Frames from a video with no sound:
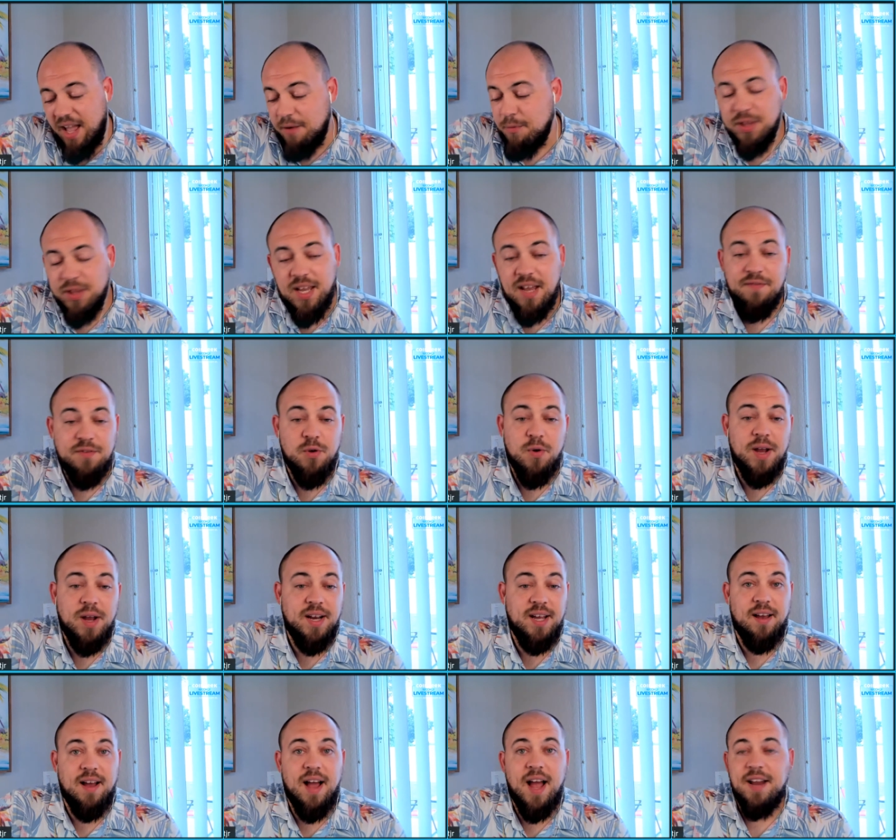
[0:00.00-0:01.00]
I really have no
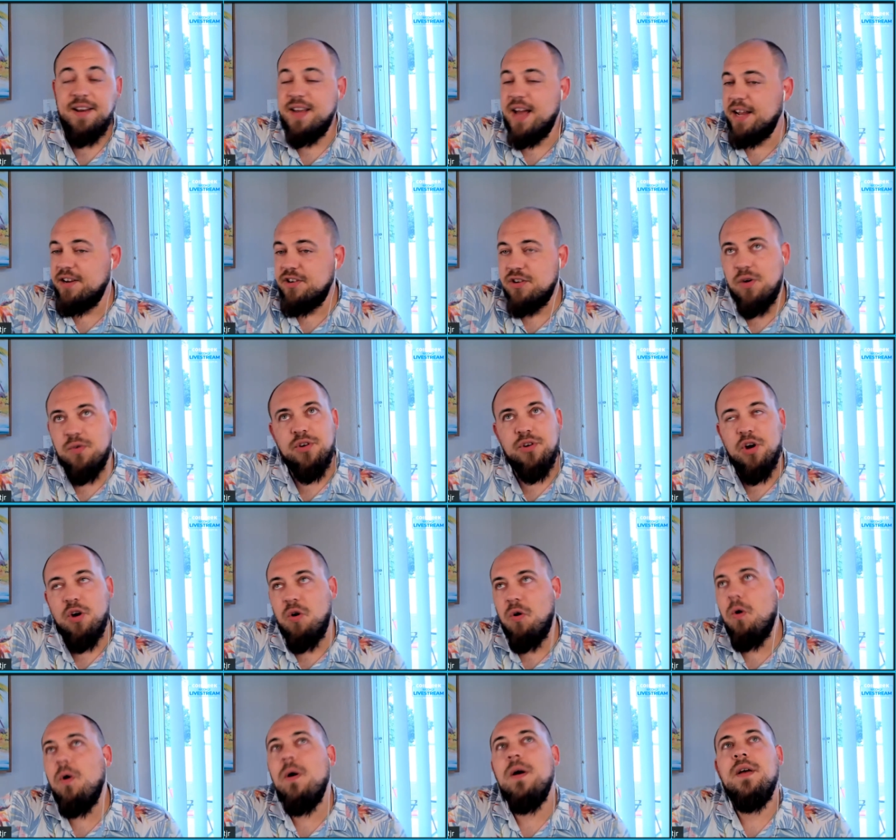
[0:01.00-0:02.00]
idea. I don't
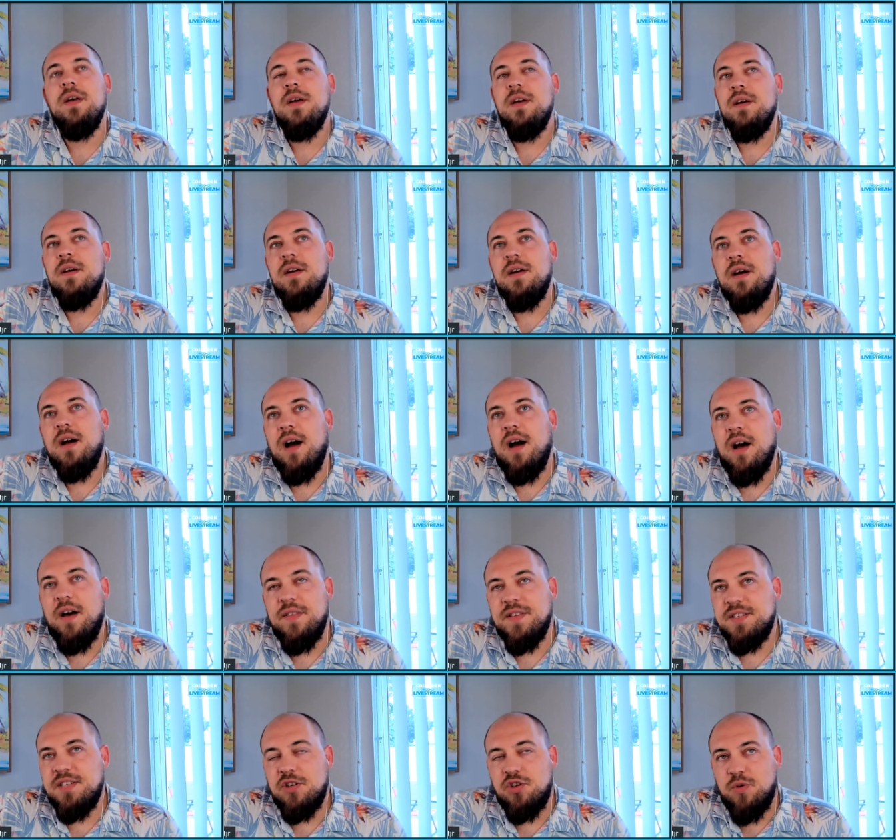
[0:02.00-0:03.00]
know
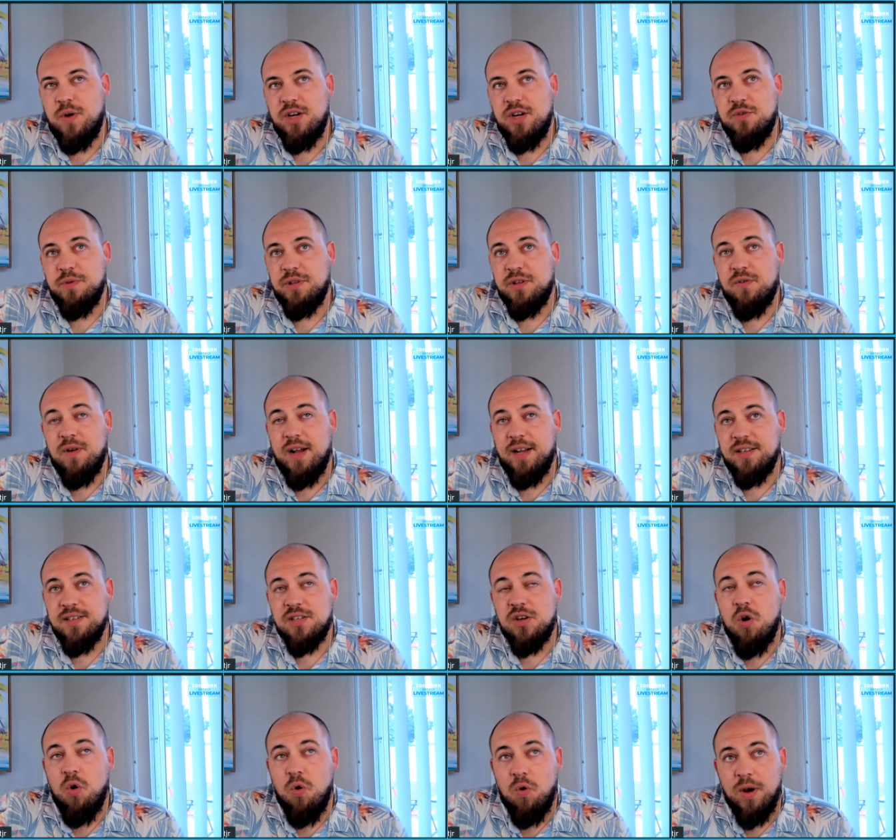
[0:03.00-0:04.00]
the situation with
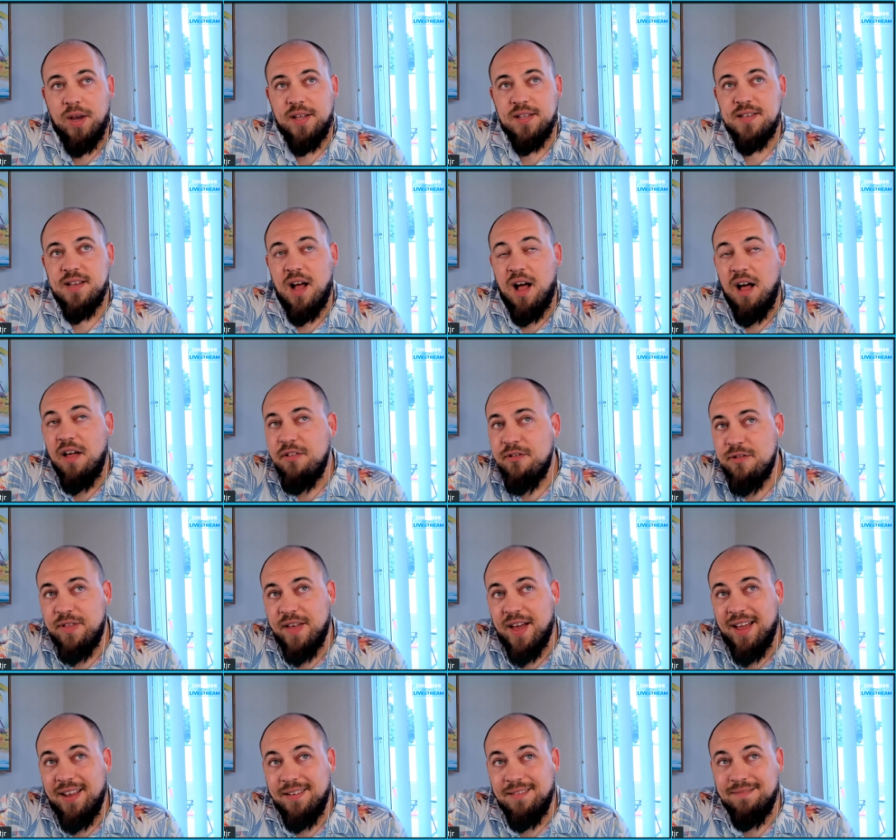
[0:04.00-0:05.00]
Craig's coins, other
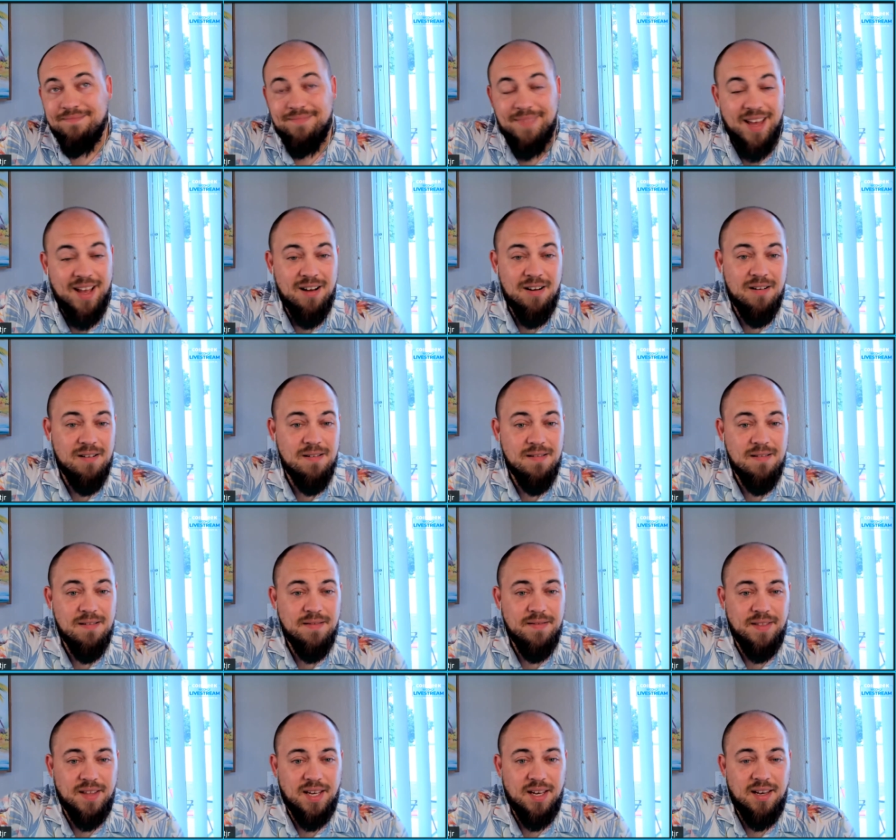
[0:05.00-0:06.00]
than they
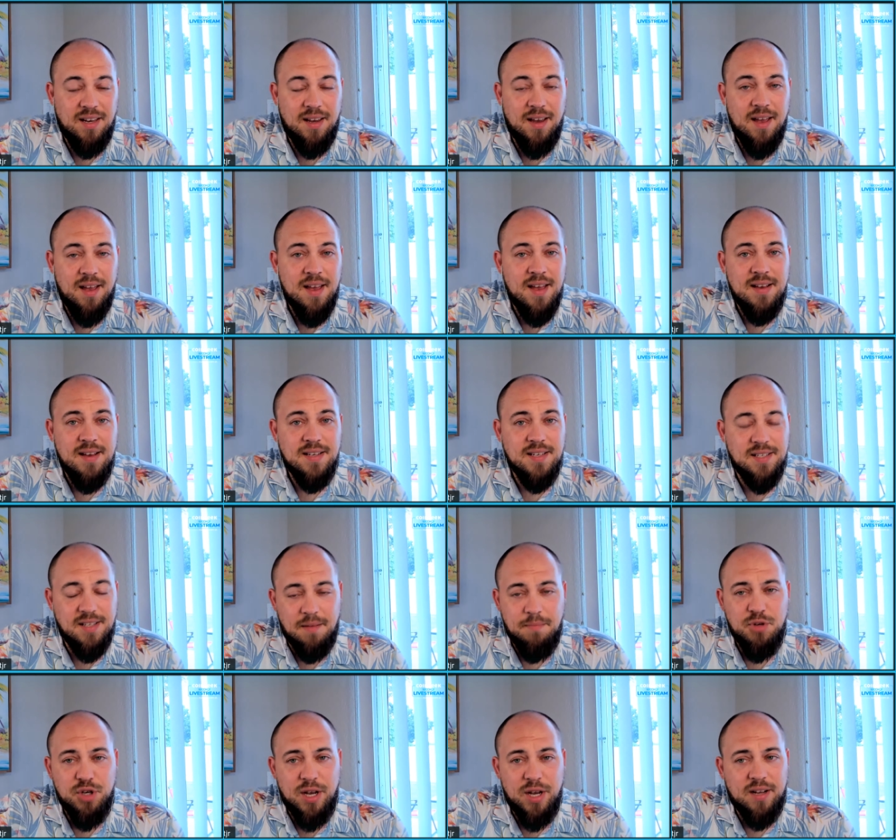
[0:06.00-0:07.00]
are the
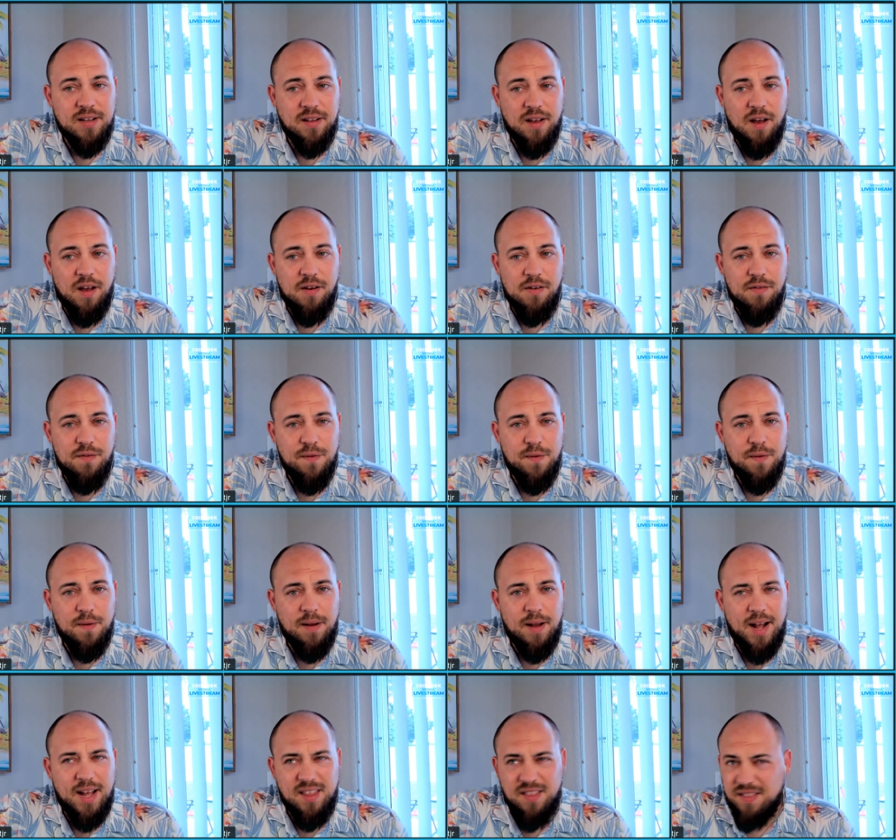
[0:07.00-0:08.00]
subject of,
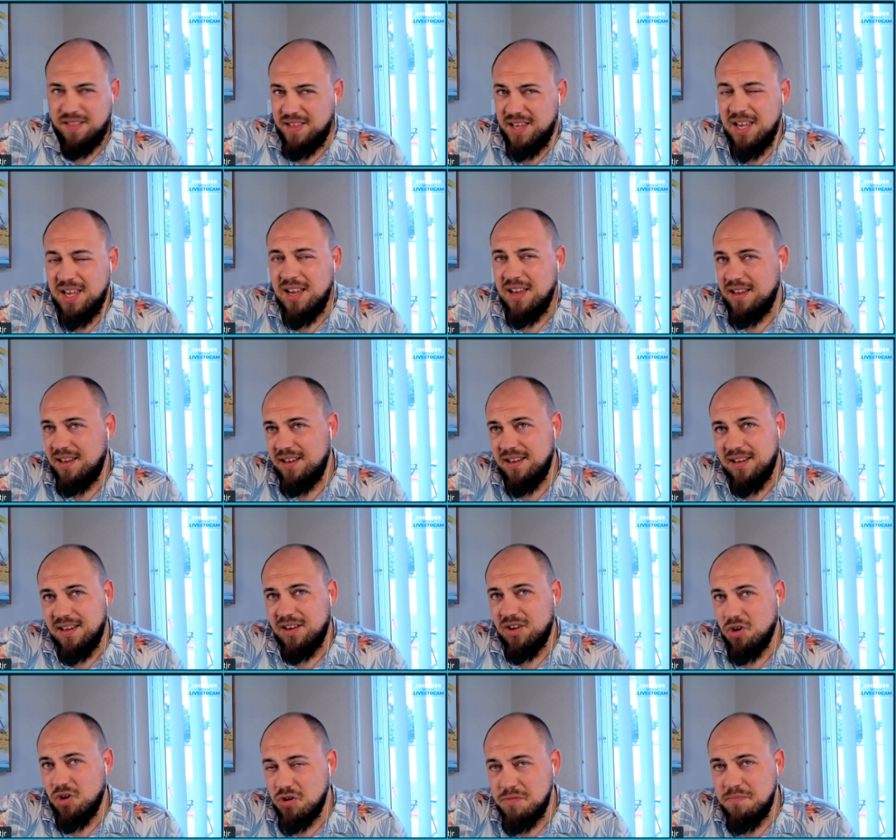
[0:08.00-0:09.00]
I think,
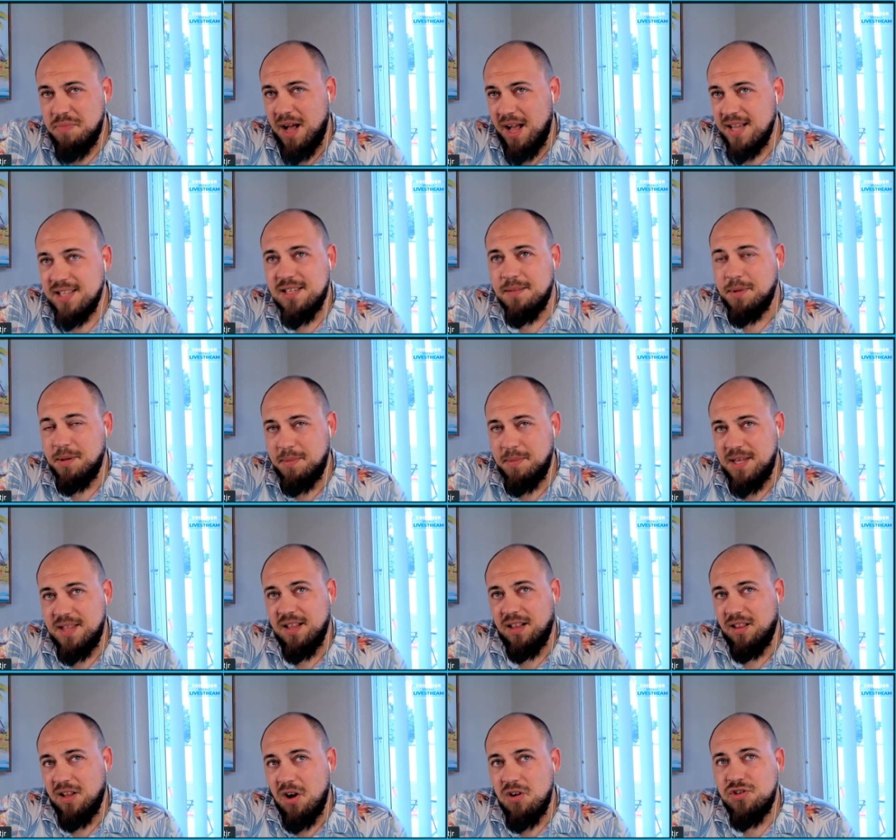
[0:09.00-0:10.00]
could possibly be
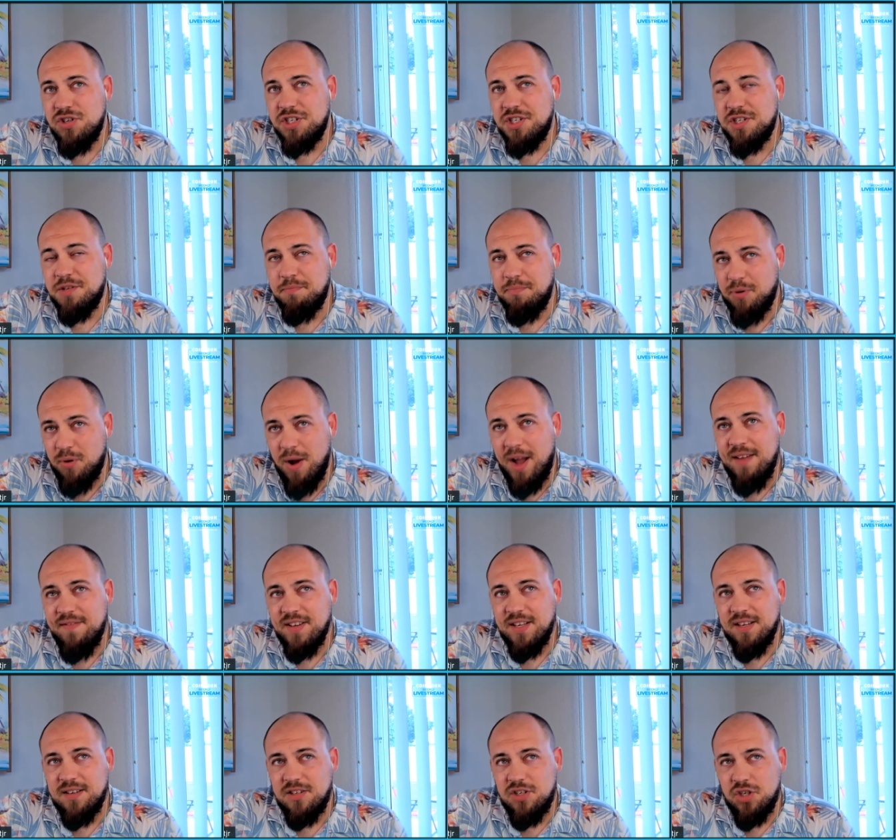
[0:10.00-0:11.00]
the largest
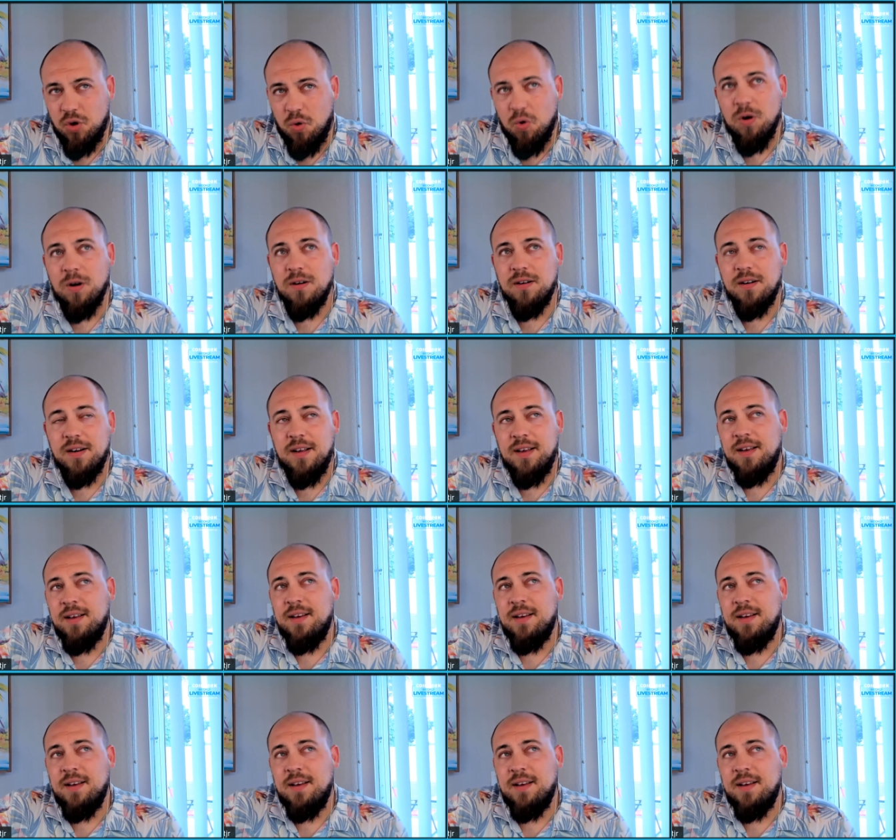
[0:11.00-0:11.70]
private tort